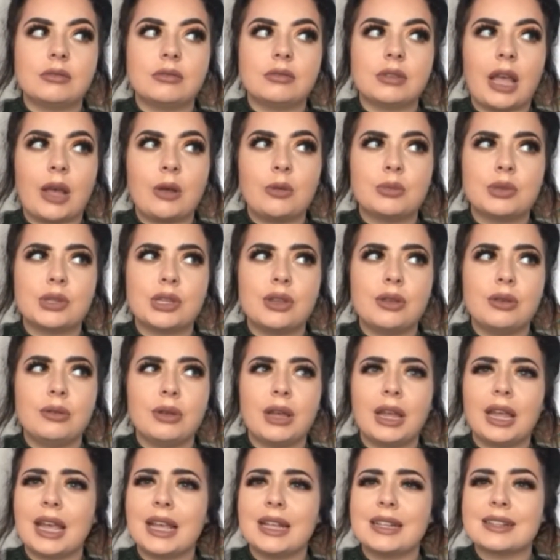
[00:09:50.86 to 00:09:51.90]
helps you,
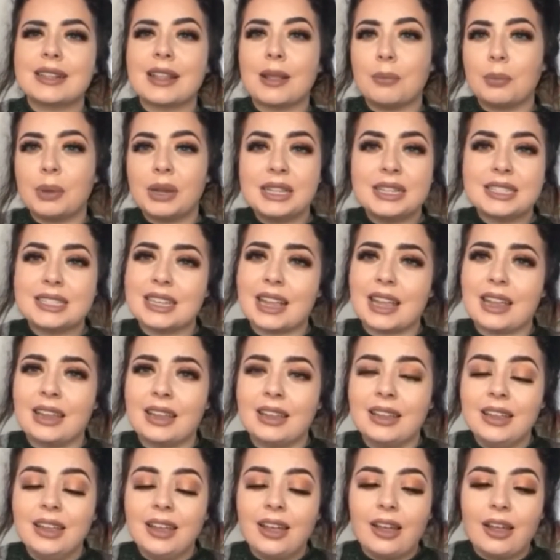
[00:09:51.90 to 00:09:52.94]
I guess, then please say
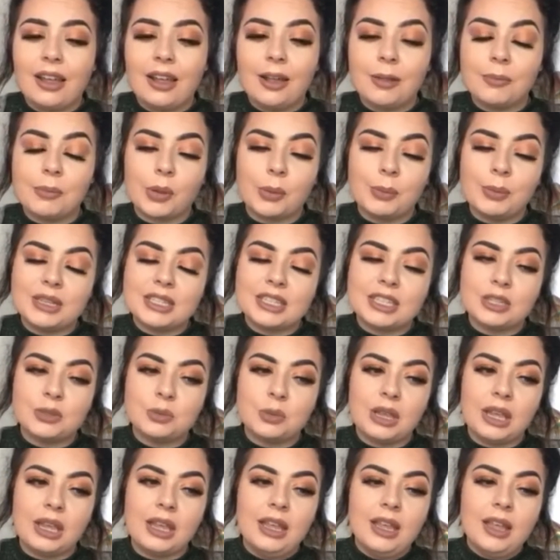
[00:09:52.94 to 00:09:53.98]
and message
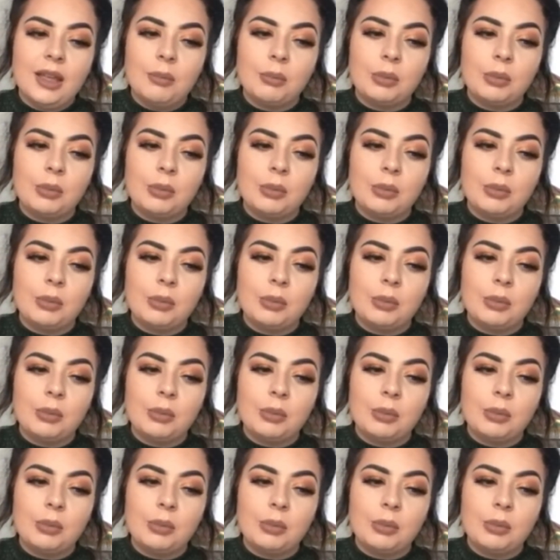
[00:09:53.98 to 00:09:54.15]
me.